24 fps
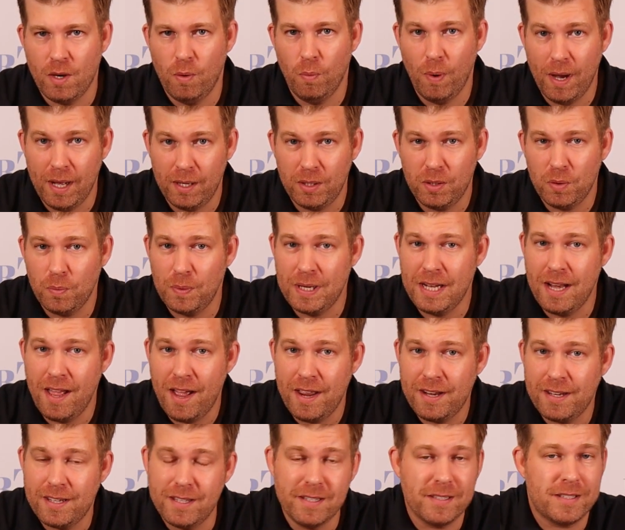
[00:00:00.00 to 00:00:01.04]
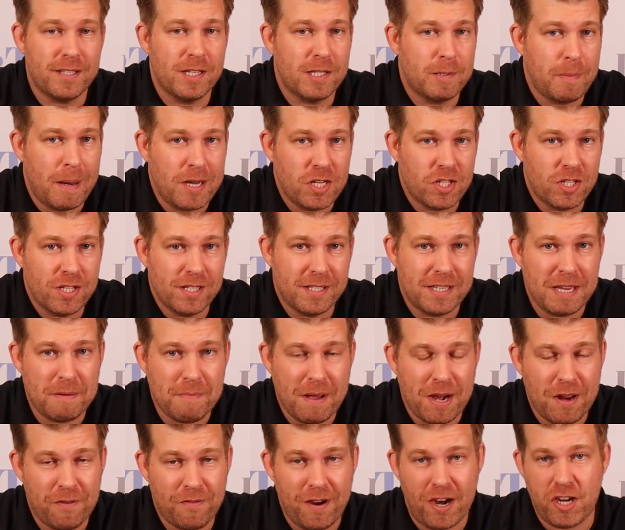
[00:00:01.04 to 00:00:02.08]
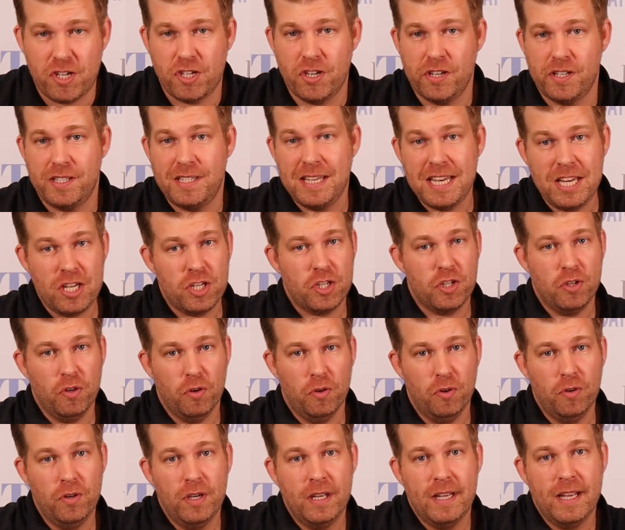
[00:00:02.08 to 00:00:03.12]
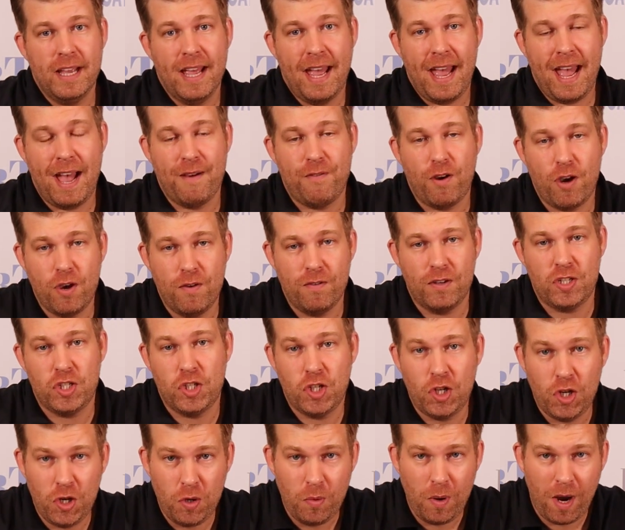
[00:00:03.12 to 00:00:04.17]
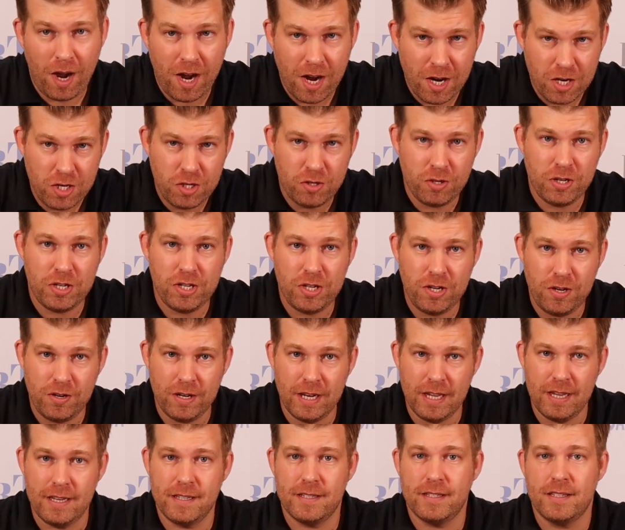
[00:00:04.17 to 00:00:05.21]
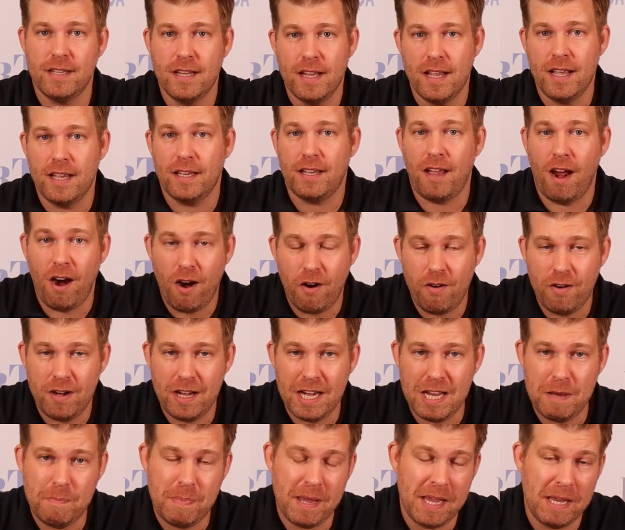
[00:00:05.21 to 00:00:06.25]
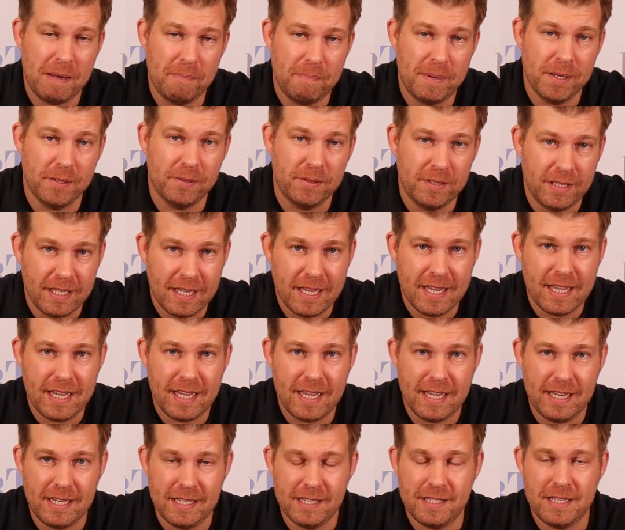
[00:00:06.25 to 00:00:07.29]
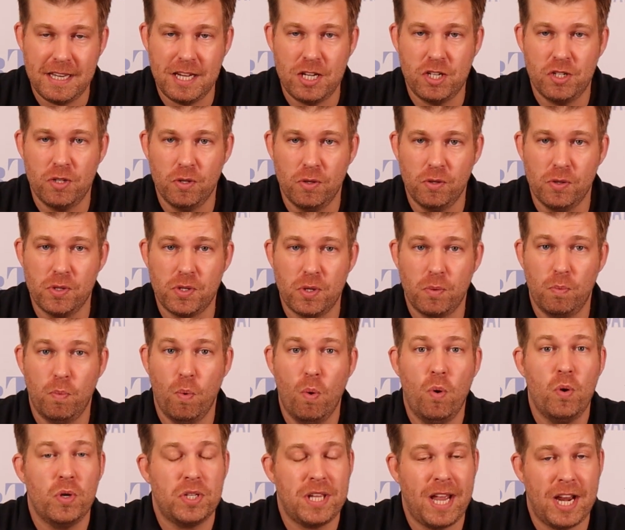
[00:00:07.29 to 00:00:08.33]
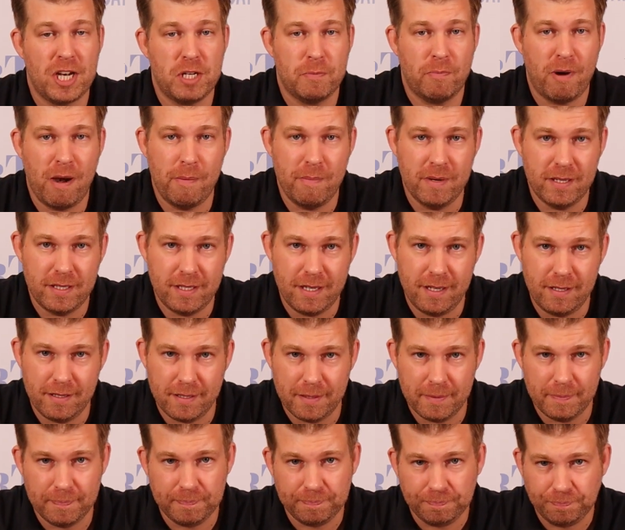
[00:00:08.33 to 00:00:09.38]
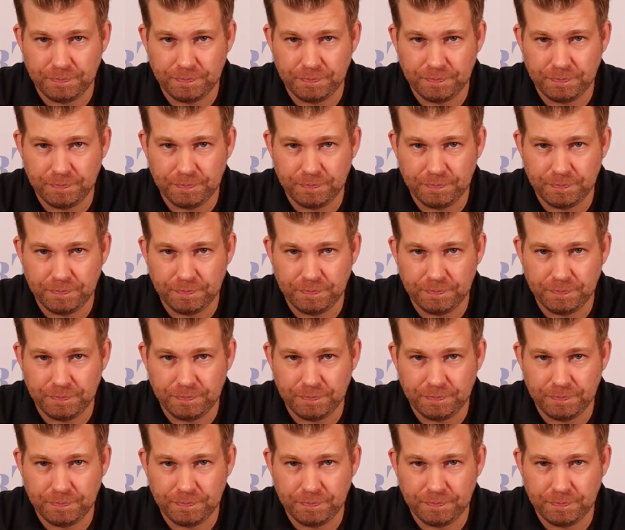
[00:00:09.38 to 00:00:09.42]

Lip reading: Well, we learned that suspension seat manufacturer Seashore have over 200 units currently being built in Seashore's Warsash premises.